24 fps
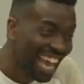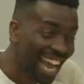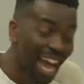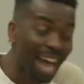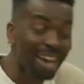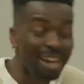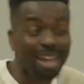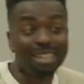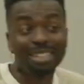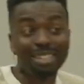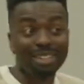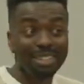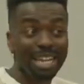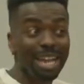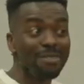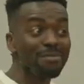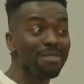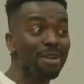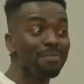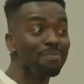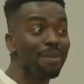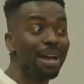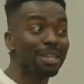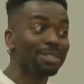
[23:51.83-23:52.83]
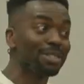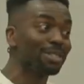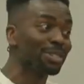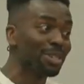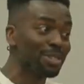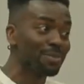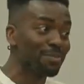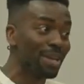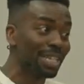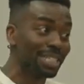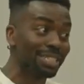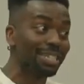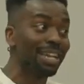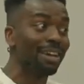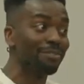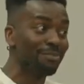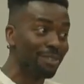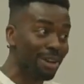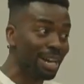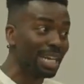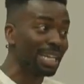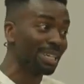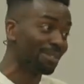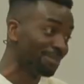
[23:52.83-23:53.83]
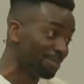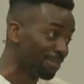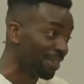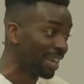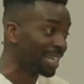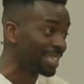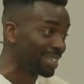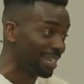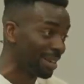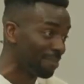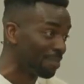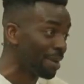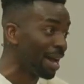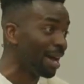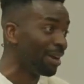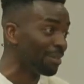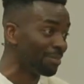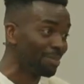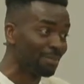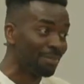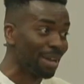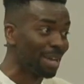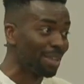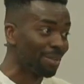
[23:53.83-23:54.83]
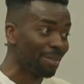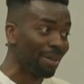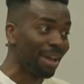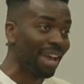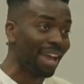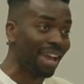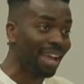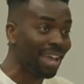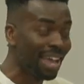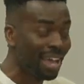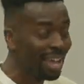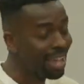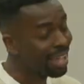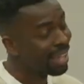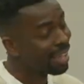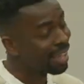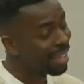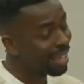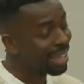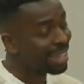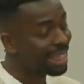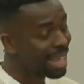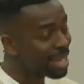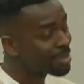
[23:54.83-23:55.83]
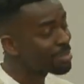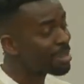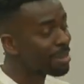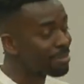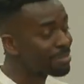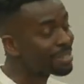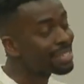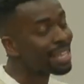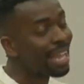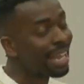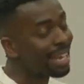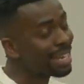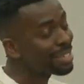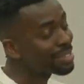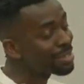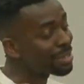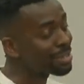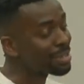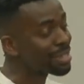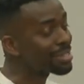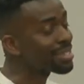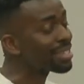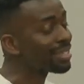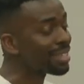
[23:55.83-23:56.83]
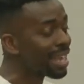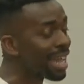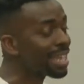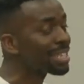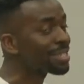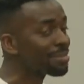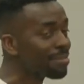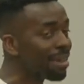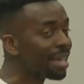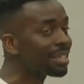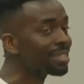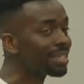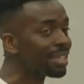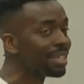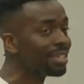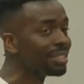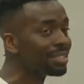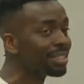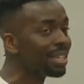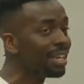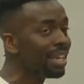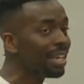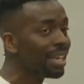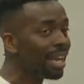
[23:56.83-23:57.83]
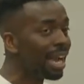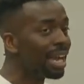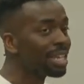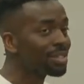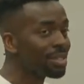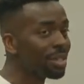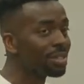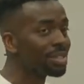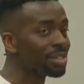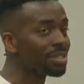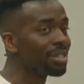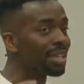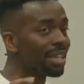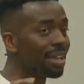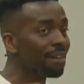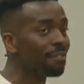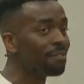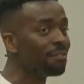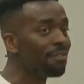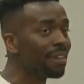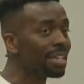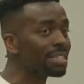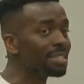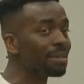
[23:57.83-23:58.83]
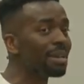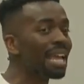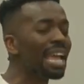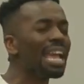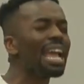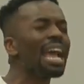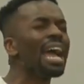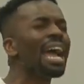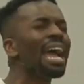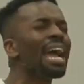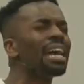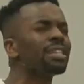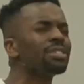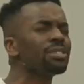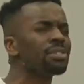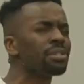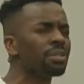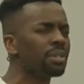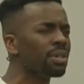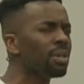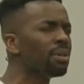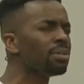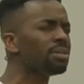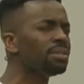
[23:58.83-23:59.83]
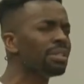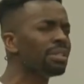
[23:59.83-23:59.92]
And don't get me wrong, Pastor Joe's messages are very convicting and powerful, by the way. That's what I'm saying, it's not just a nice message, it's not just a convicting, it has to go